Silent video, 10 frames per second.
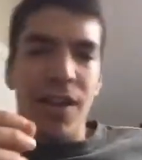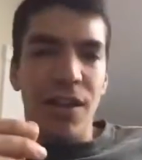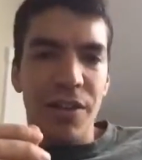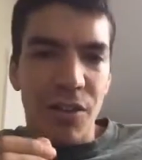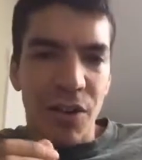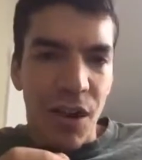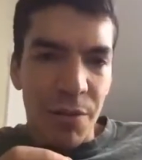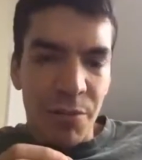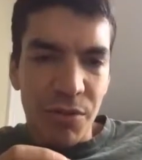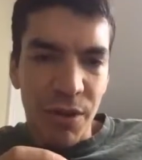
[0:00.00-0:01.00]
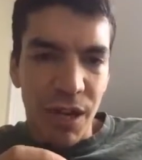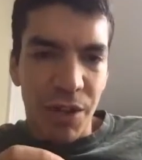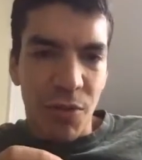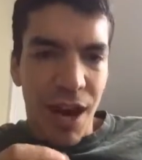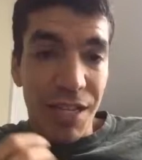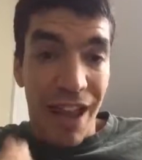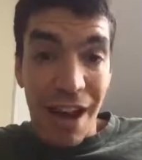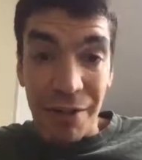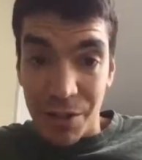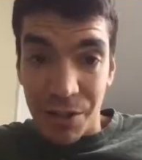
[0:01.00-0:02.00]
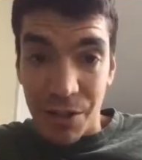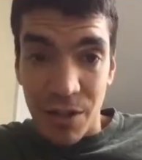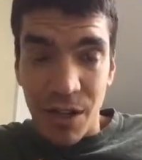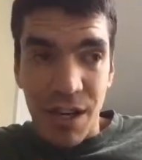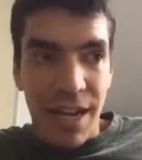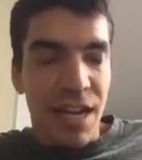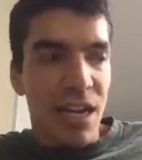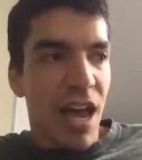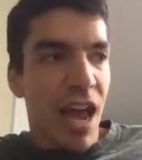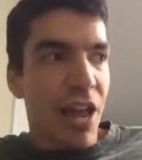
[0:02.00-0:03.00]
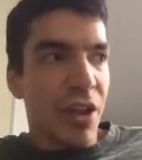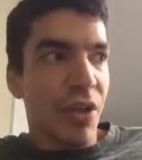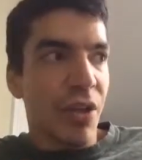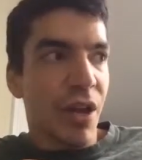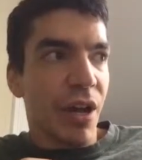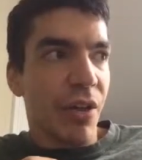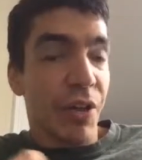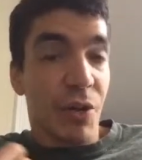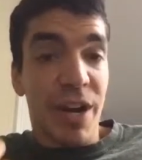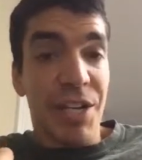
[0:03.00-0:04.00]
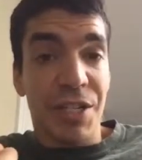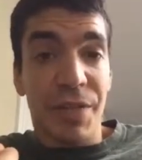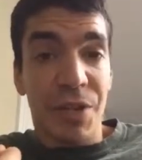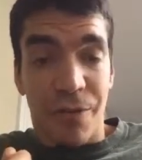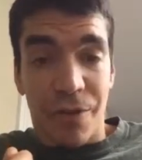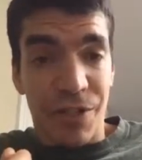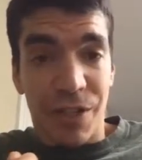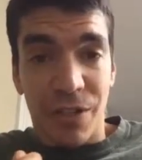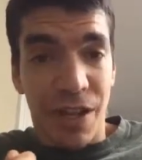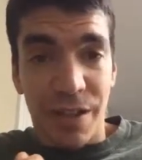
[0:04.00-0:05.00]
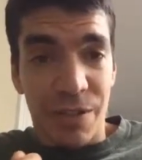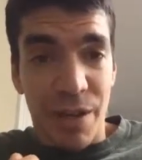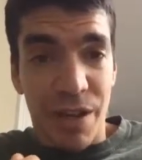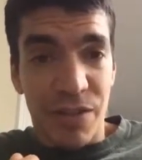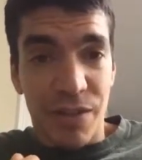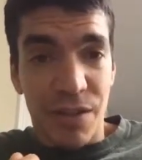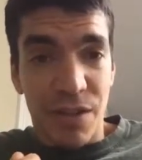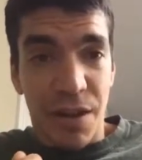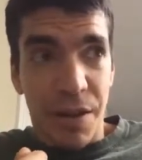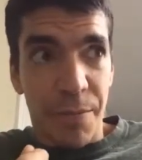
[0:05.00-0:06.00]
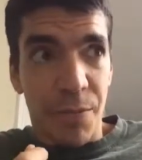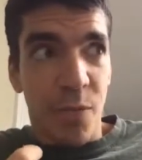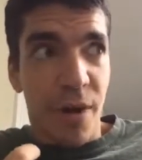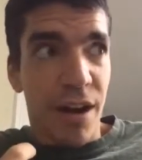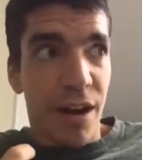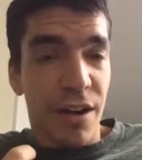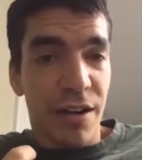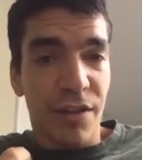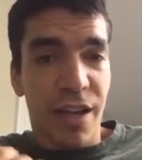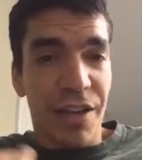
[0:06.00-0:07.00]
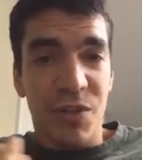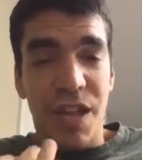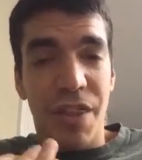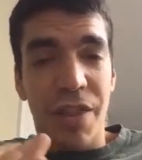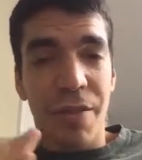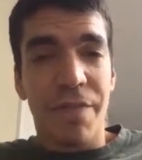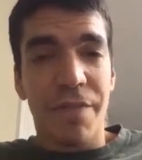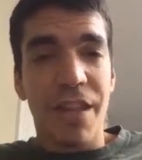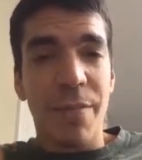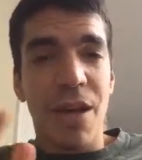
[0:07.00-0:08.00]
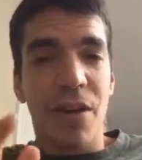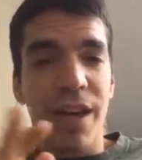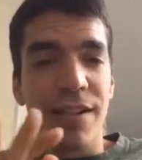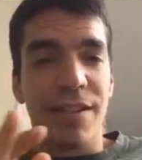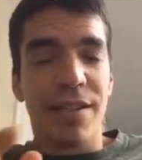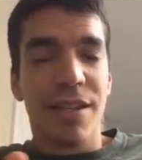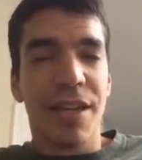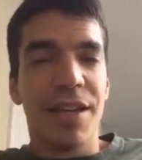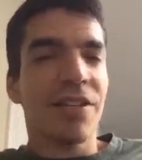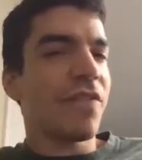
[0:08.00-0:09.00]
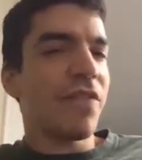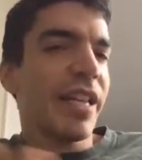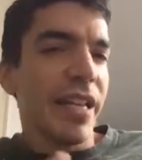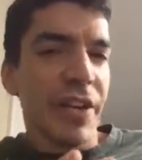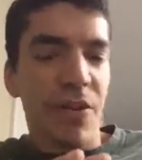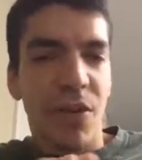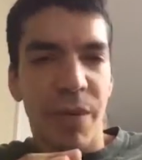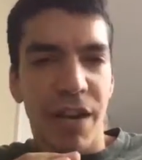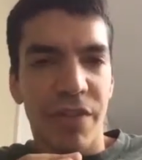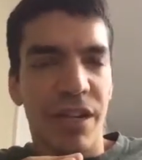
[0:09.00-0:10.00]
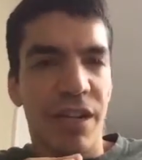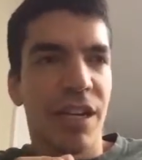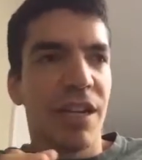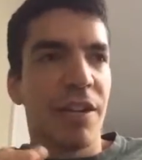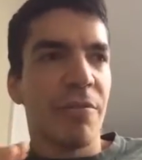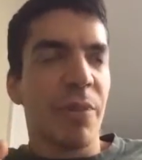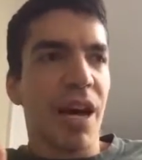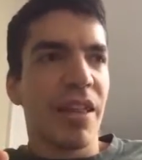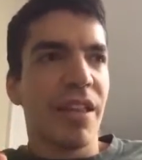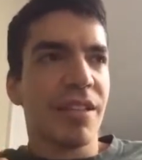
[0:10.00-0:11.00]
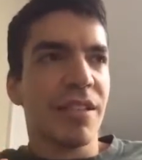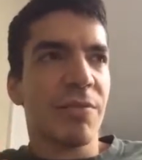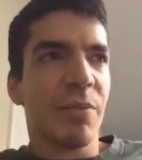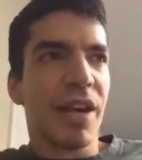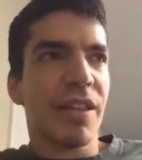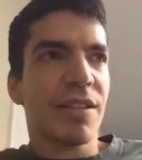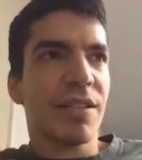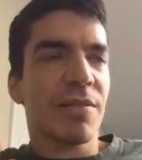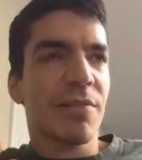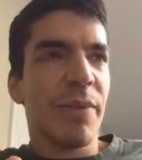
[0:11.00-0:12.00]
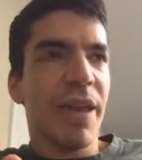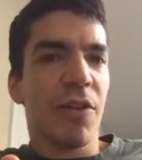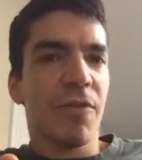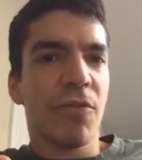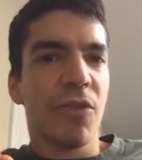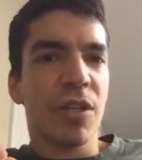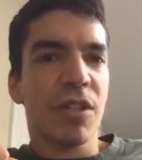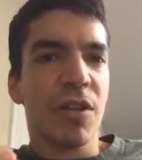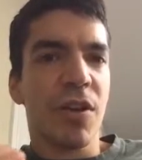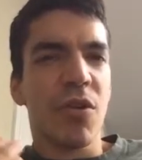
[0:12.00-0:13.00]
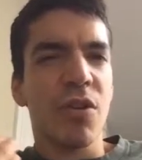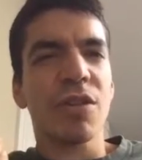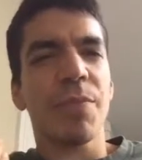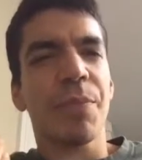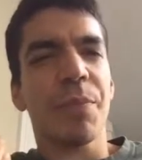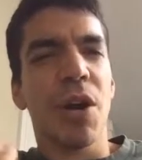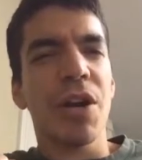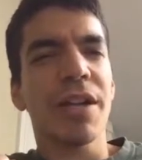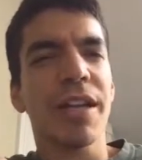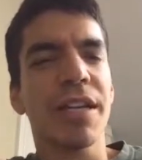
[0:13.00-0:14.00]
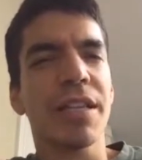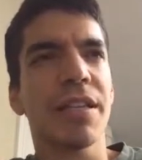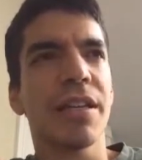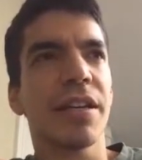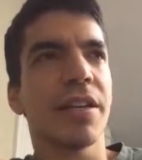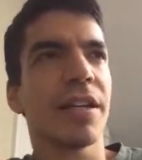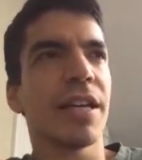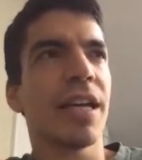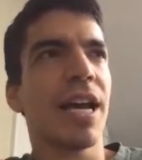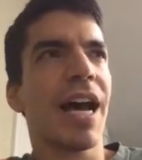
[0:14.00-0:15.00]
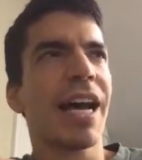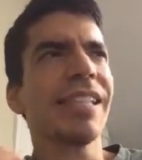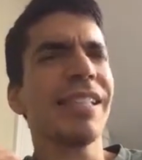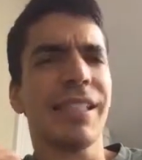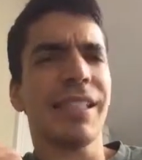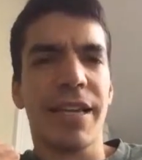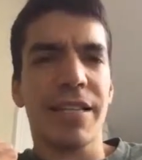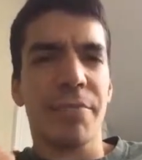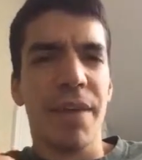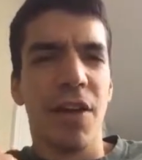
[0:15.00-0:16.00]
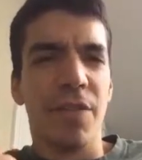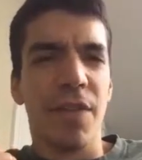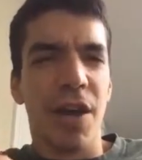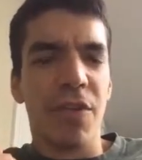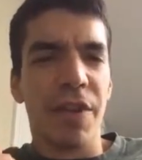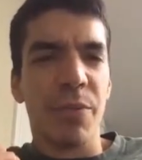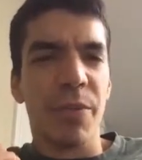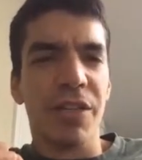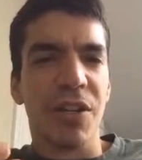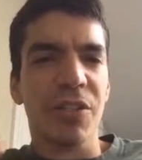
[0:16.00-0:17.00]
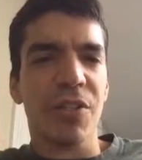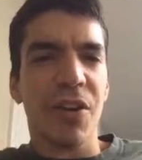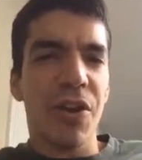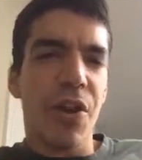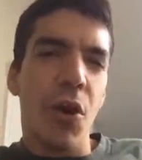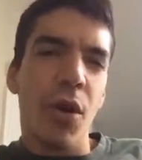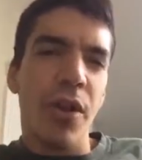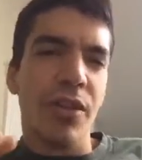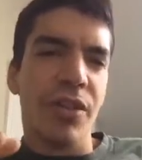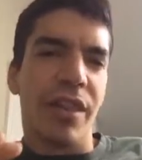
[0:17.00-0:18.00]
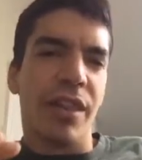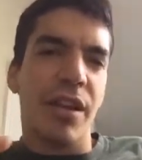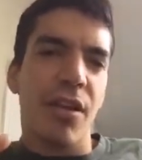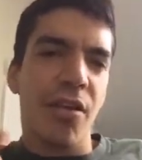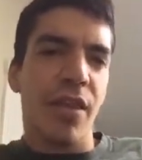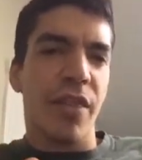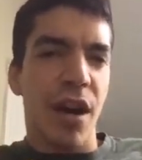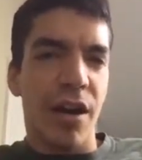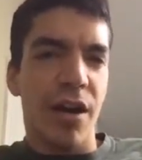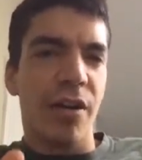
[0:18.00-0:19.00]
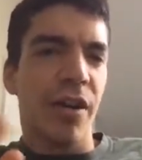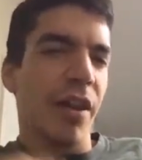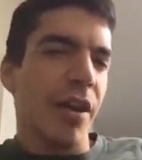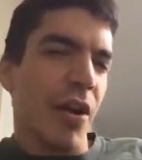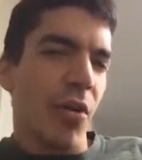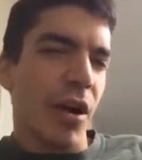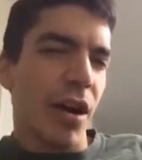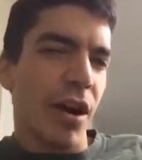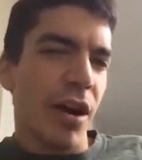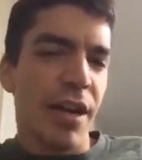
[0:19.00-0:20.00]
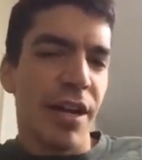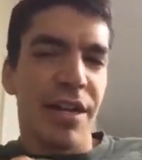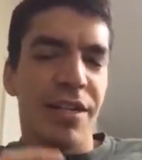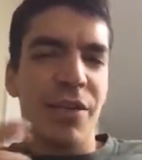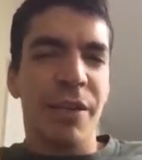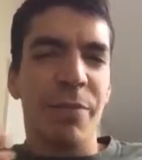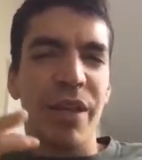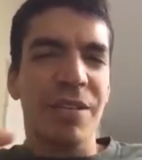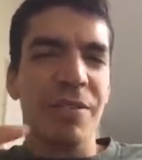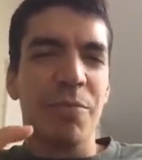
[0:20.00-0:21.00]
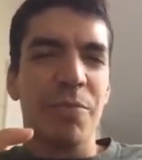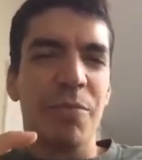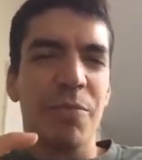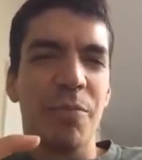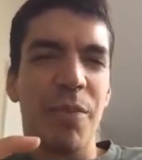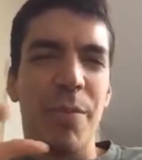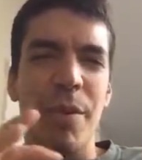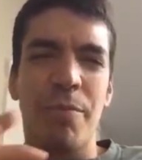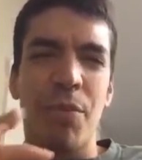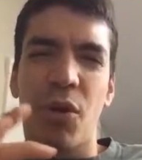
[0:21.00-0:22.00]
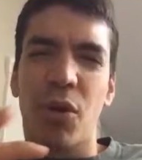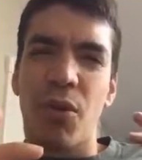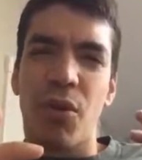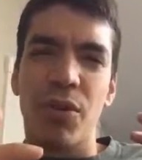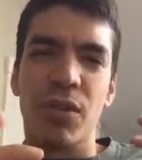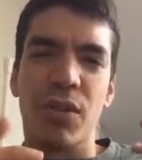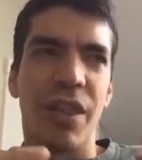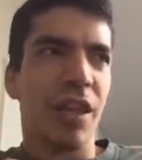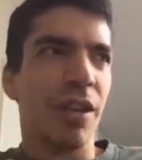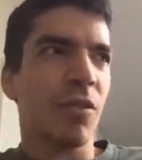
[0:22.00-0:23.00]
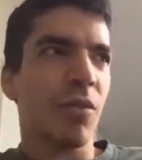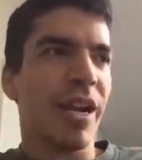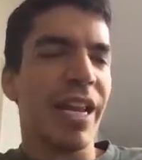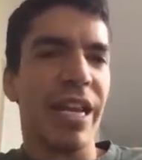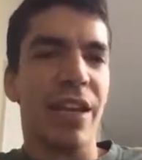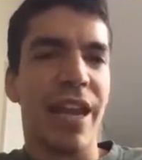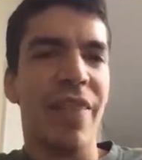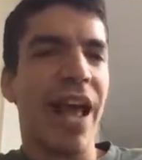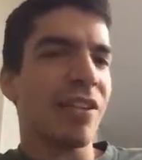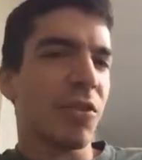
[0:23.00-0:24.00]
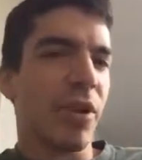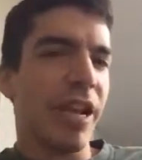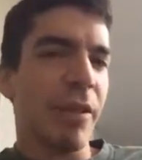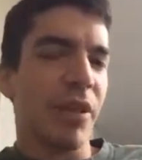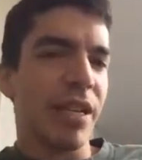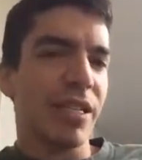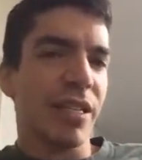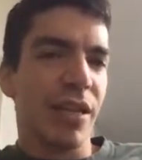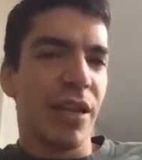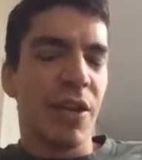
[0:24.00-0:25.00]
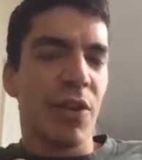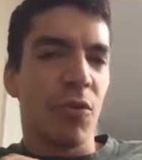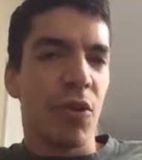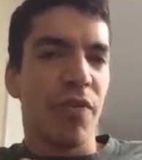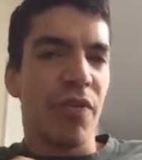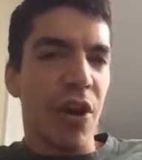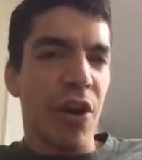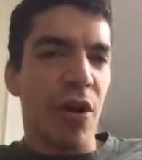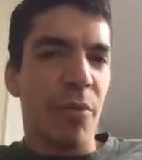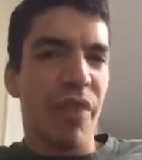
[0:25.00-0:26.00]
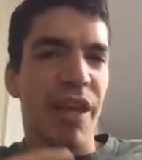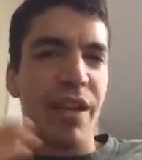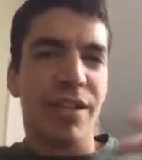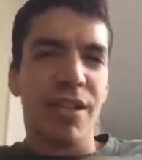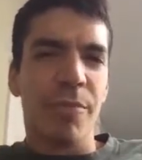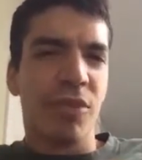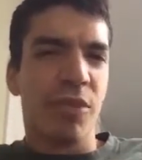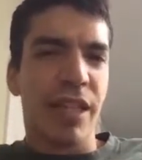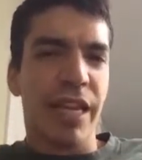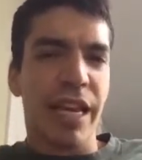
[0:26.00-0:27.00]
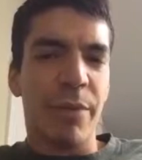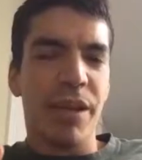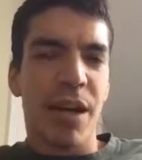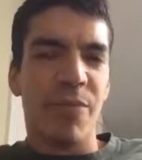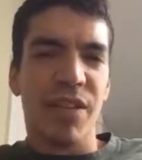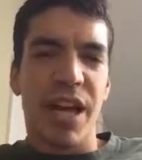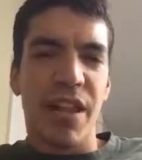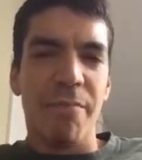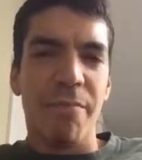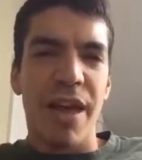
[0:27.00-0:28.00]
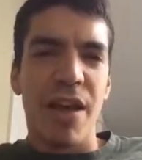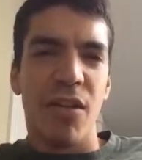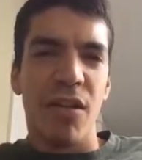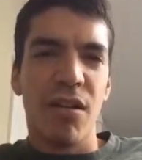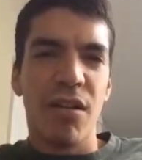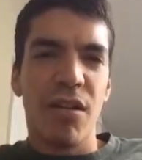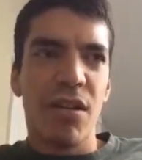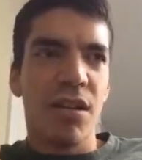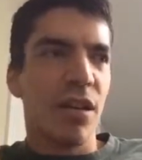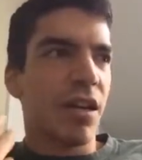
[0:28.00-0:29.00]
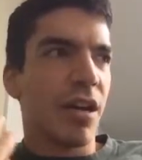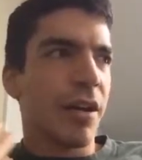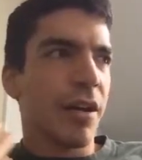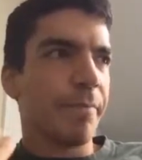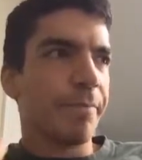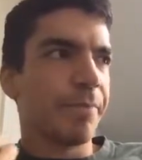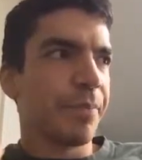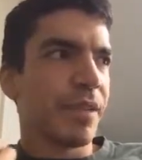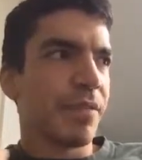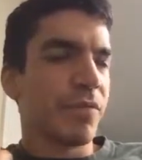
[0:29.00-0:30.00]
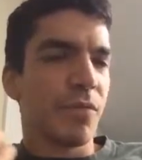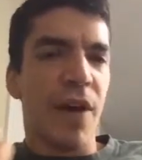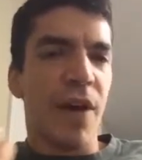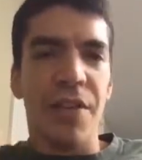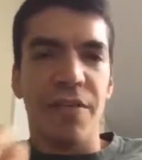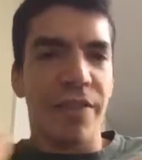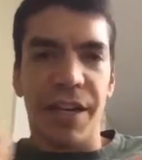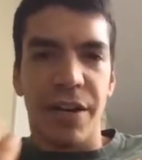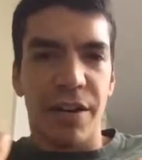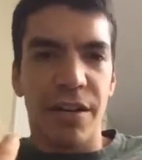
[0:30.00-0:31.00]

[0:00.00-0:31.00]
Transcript: is drawn between the rise of agriculture and the creation of the universe in a lot of these myths, where, as you said, the female gets defeated or whatever by this male force. Of course, Marduk is I guess he's a male father figure, but he's also the knower. There's like the known and the unknown and the knower. So he plays maybe both roles. I think when in that story, he plays the role of the knower, but then subsequently he becomes kind of the male father figure.